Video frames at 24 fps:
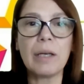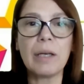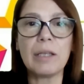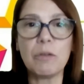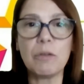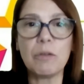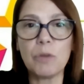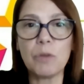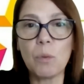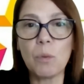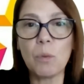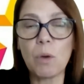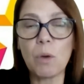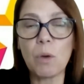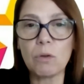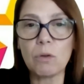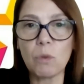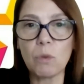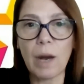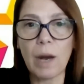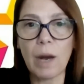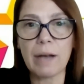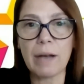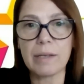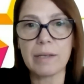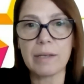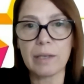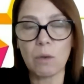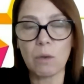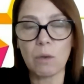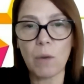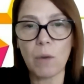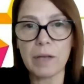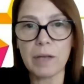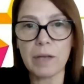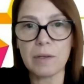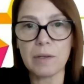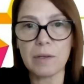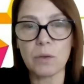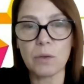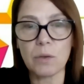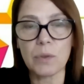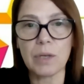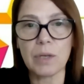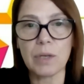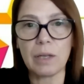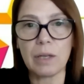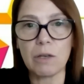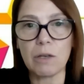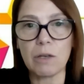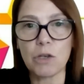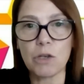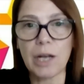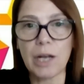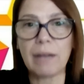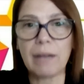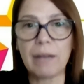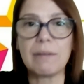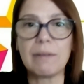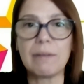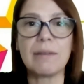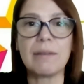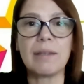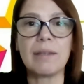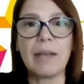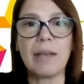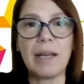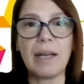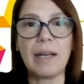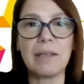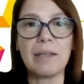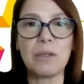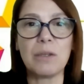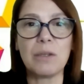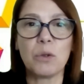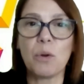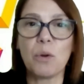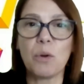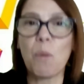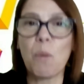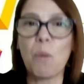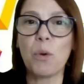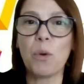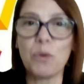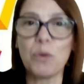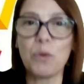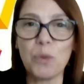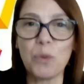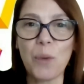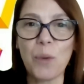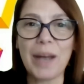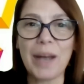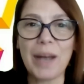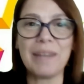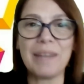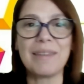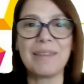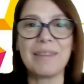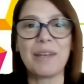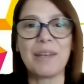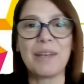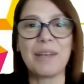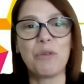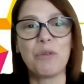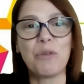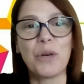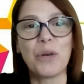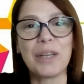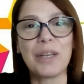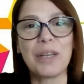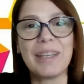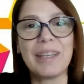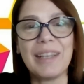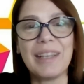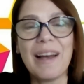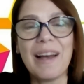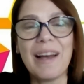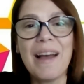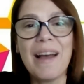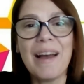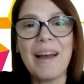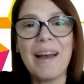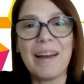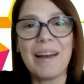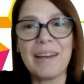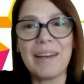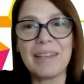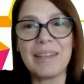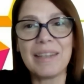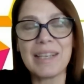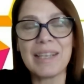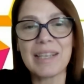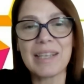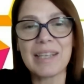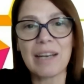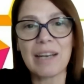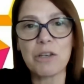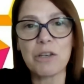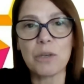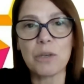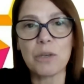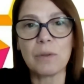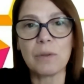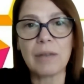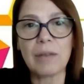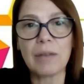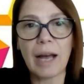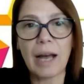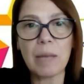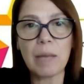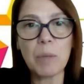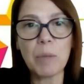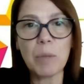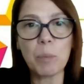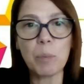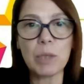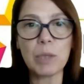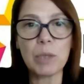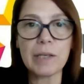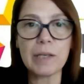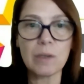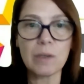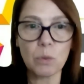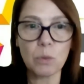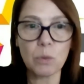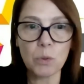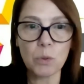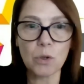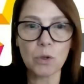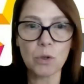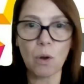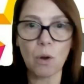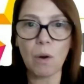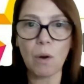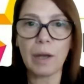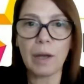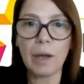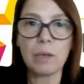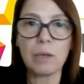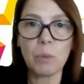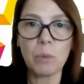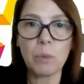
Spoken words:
If you want to ask questions in the chat and you don't want to wait for the discussion time, please do so, and we